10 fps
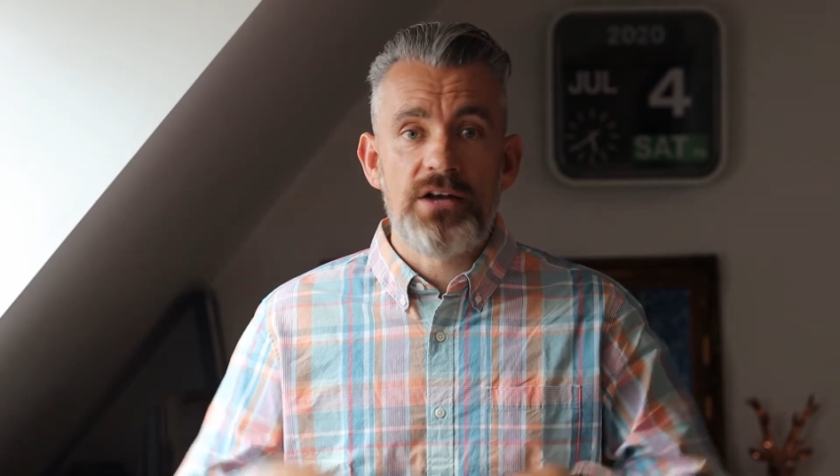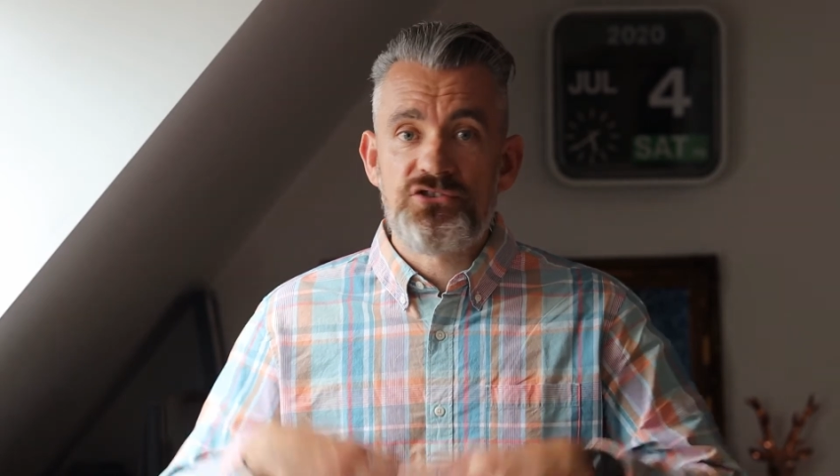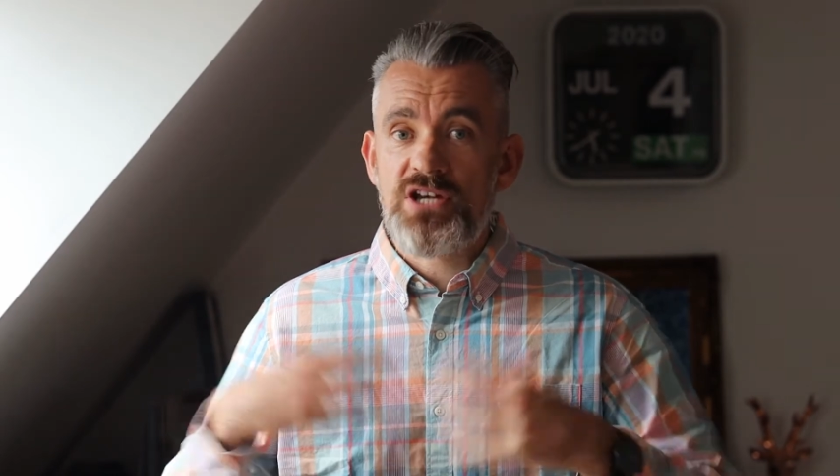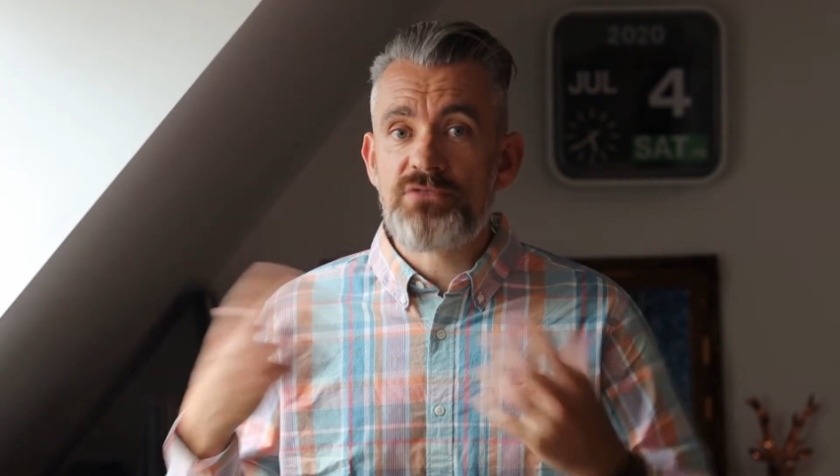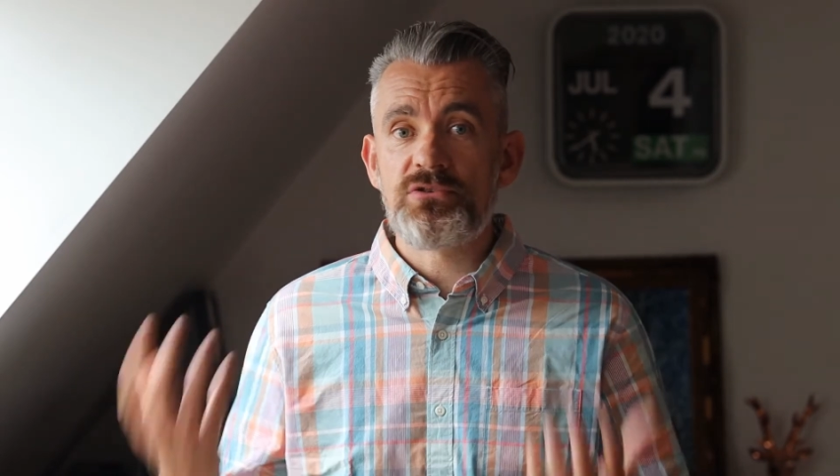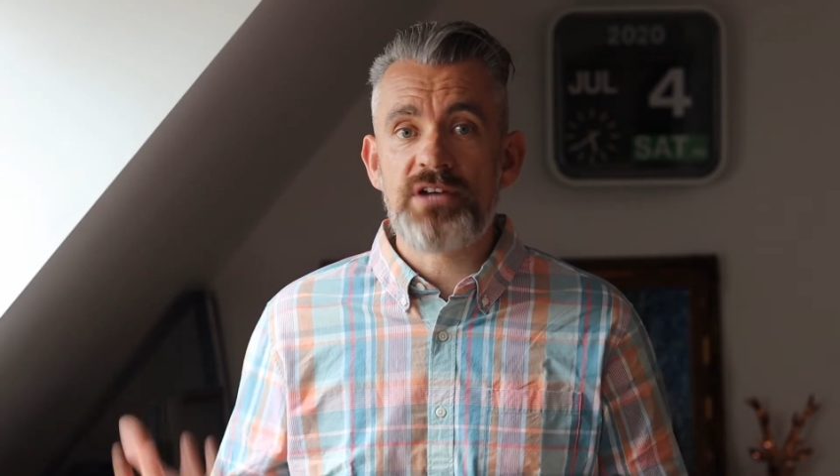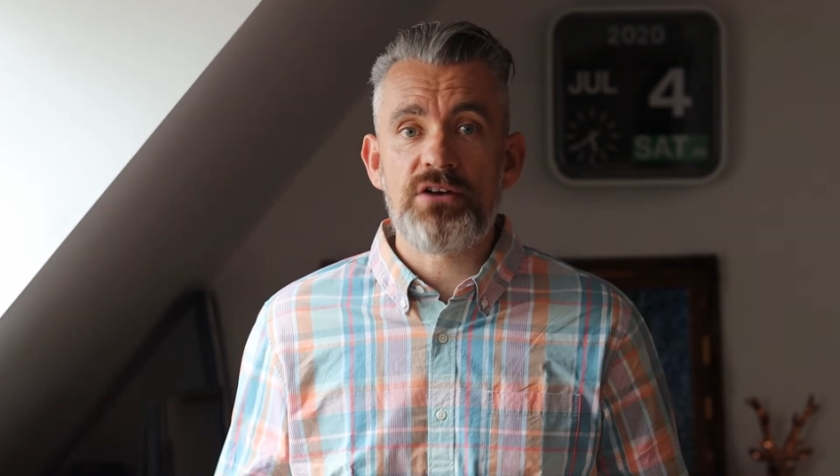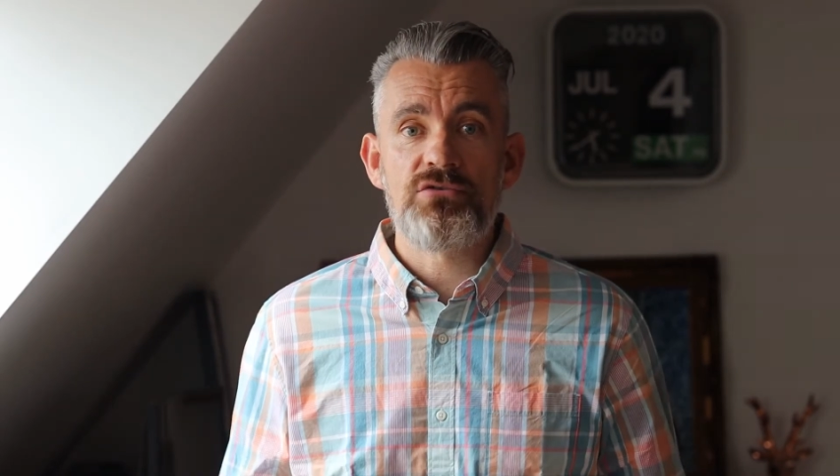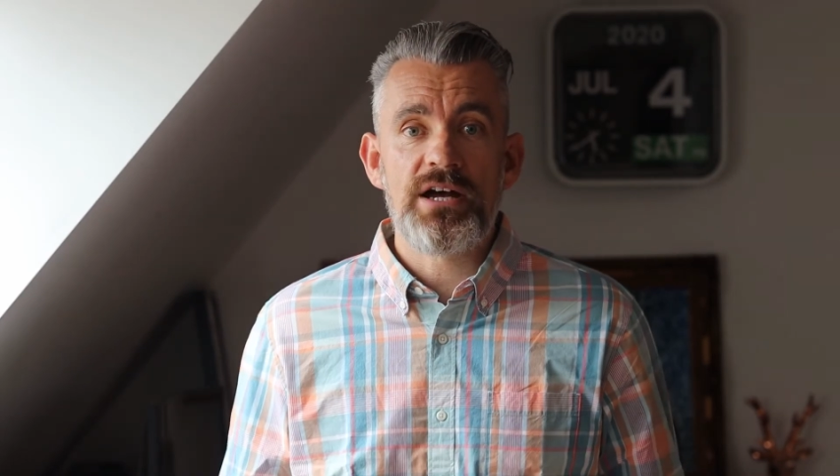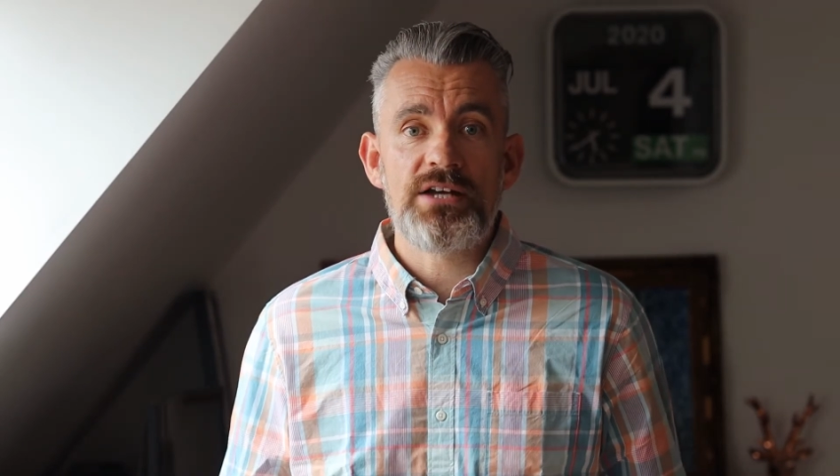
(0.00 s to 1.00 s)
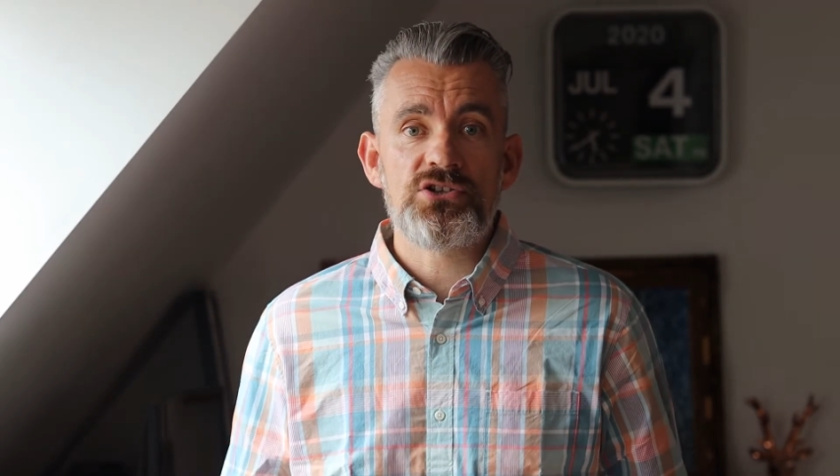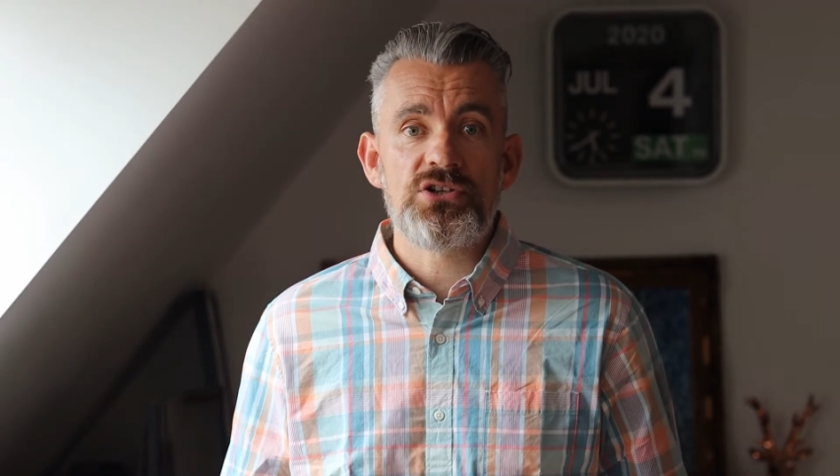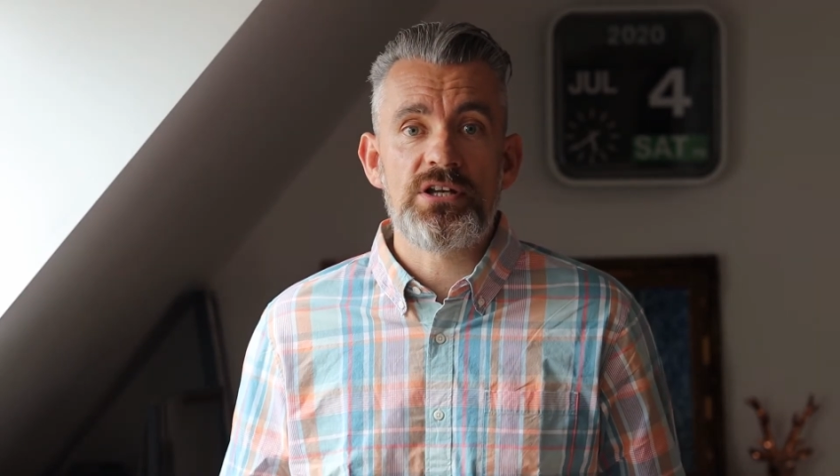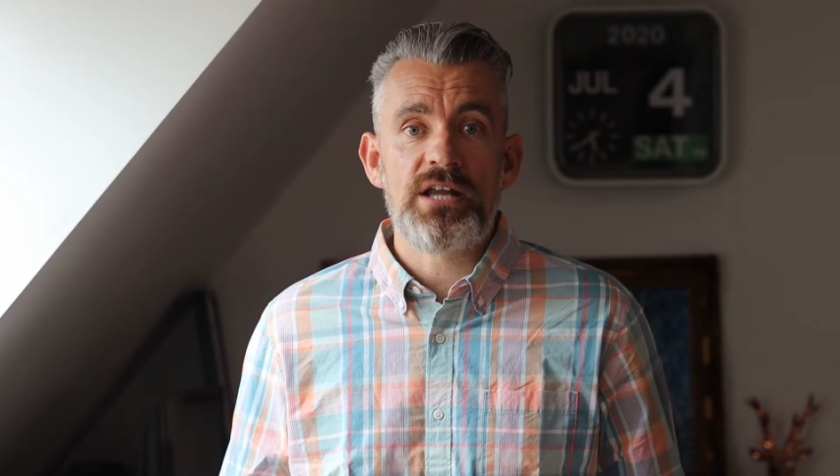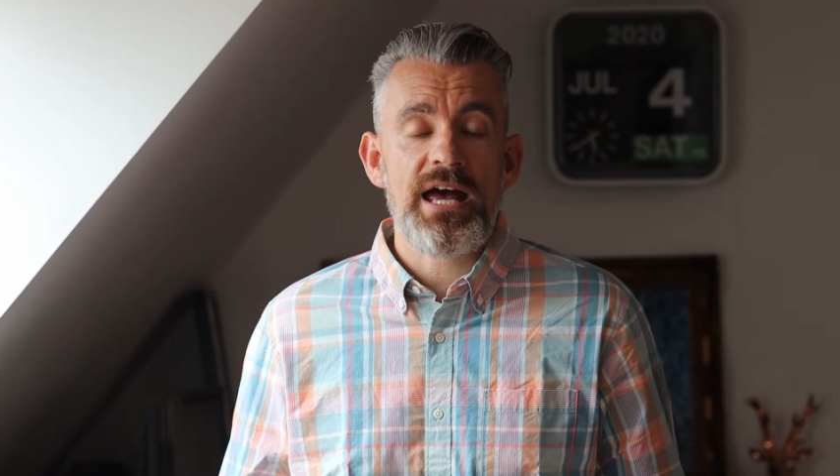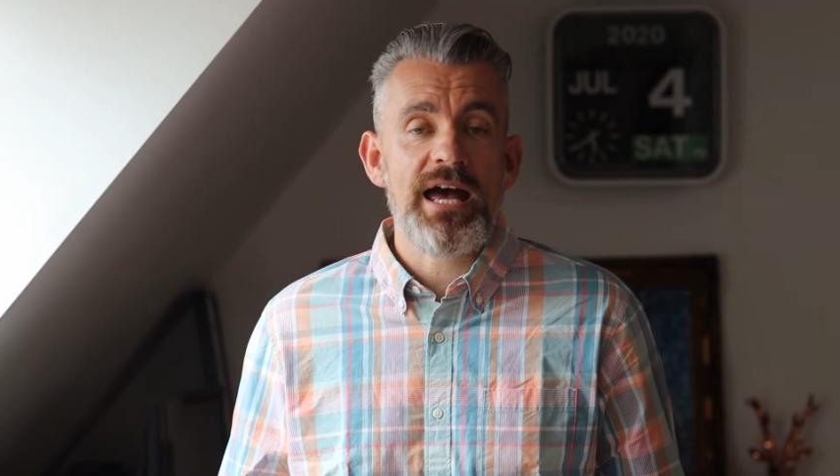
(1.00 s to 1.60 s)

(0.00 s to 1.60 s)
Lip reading: general decoration,